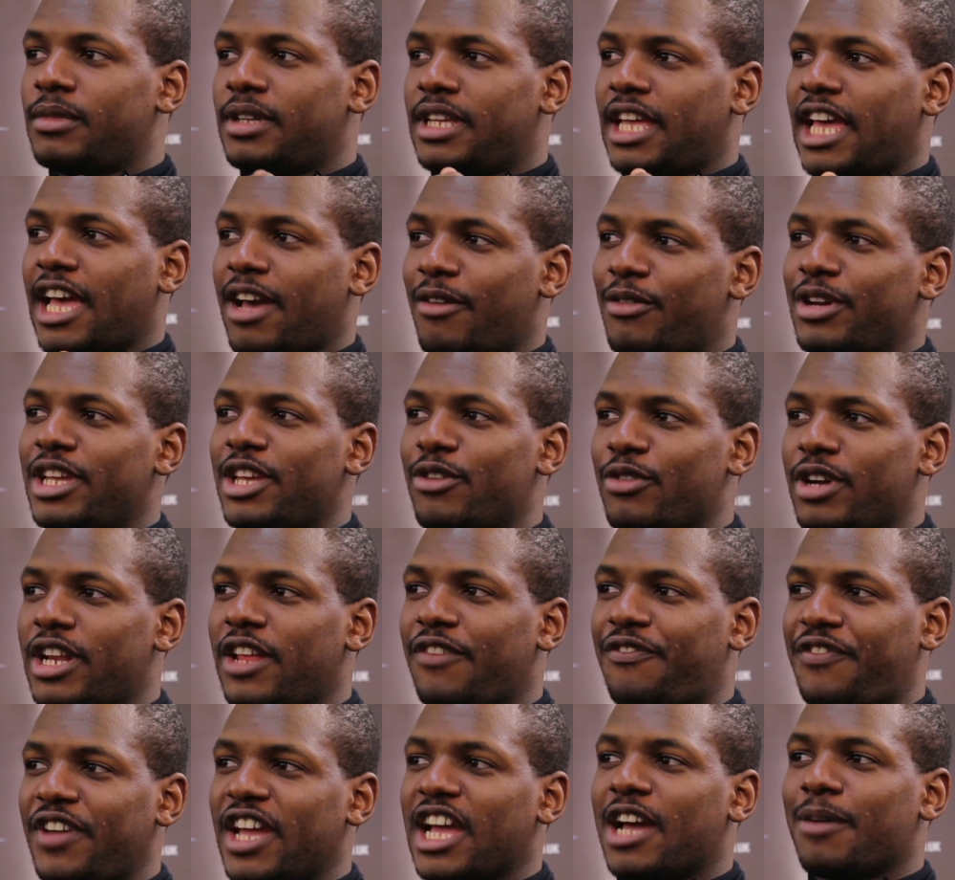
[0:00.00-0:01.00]
Yeah, when you
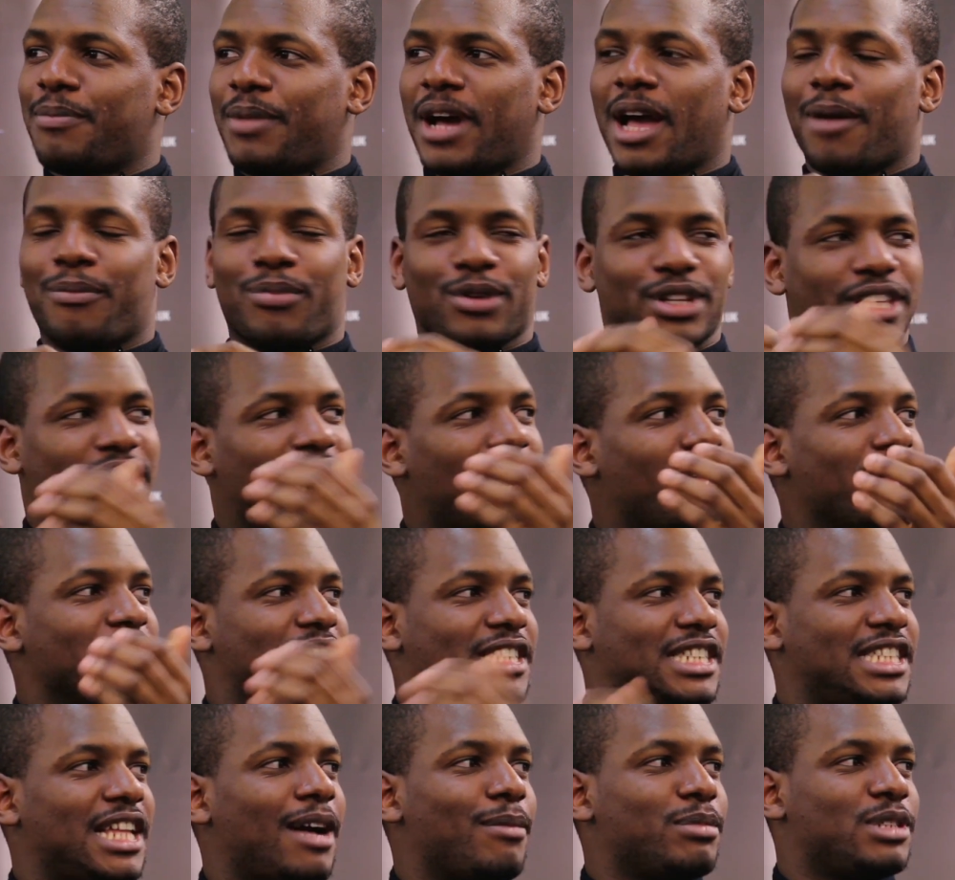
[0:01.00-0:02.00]
really think about it, but now
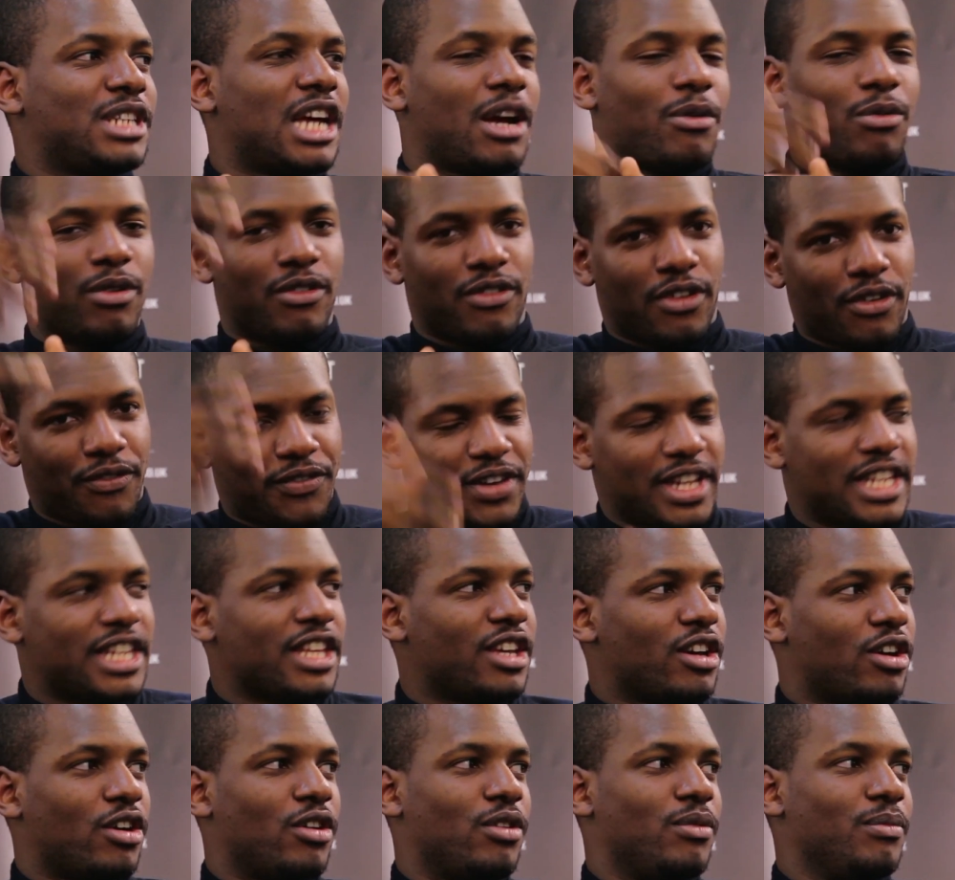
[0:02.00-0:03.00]
it's Snapchat with a
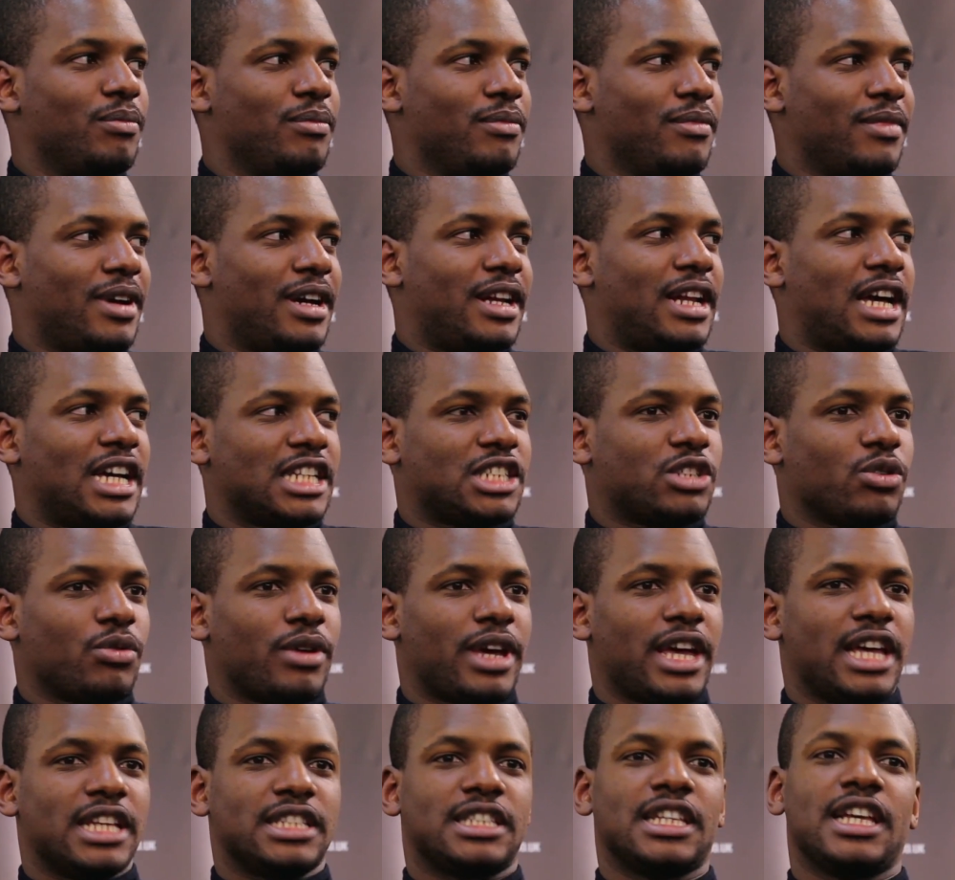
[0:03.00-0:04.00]
video, yeah. and that's all
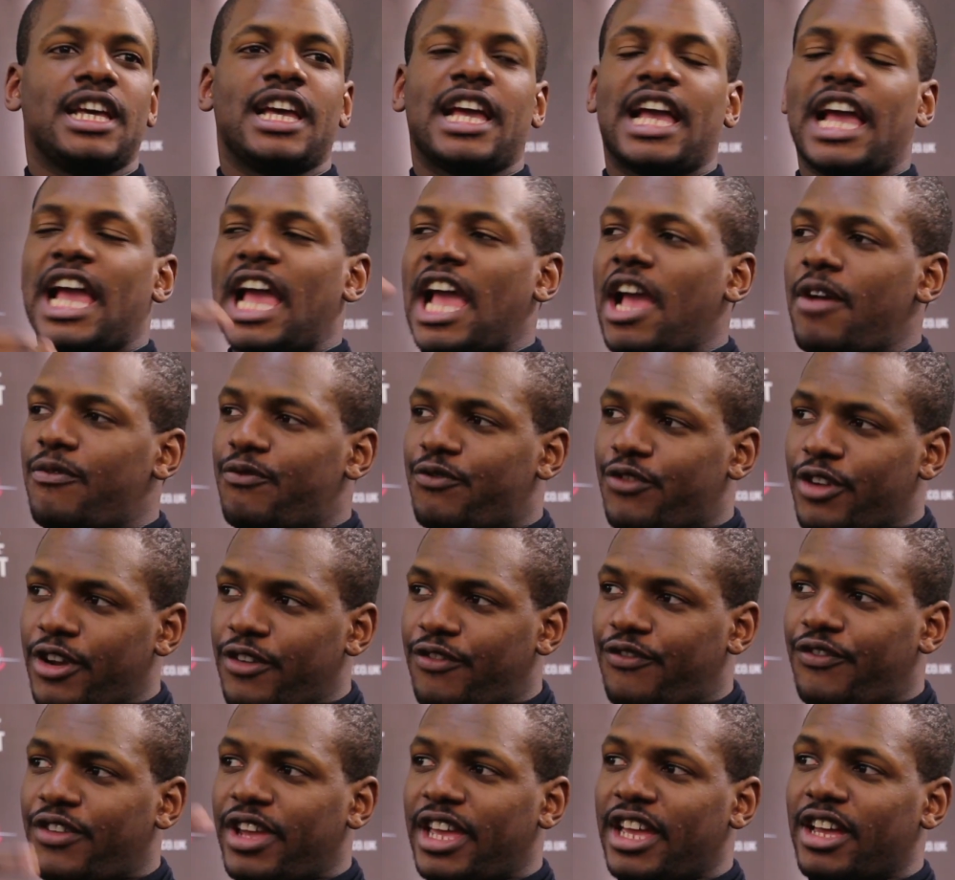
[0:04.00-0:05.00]
it is.
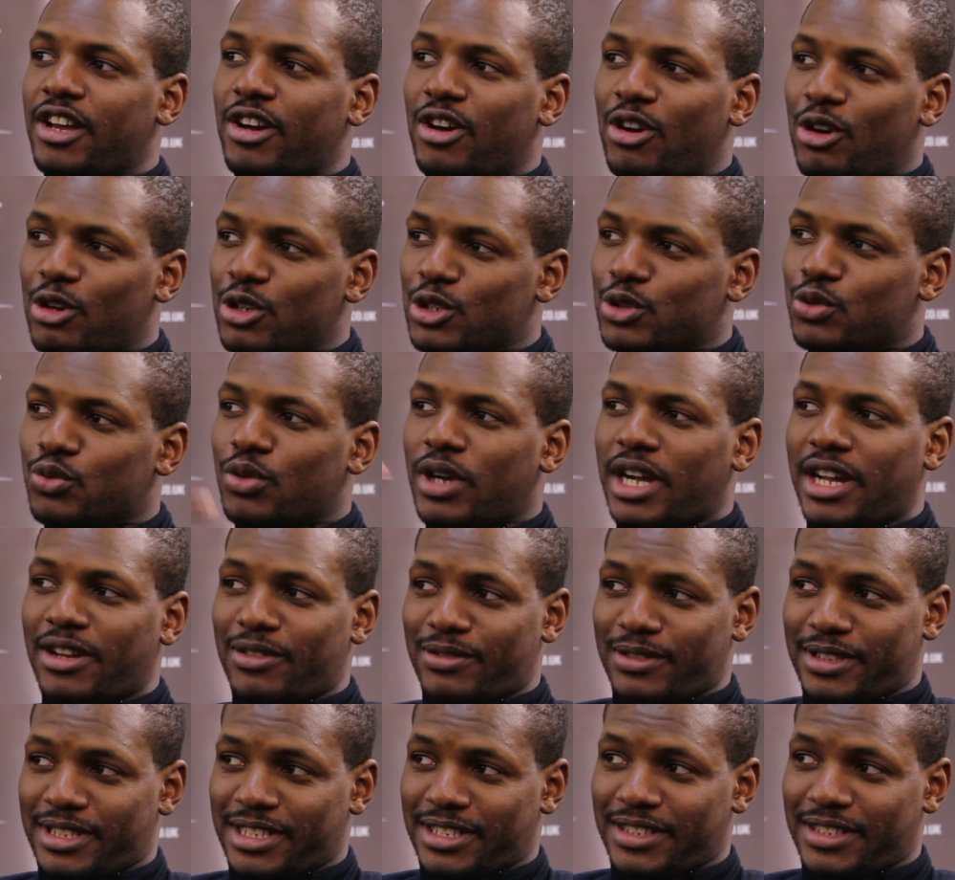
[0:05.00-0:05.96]
Everything goes round.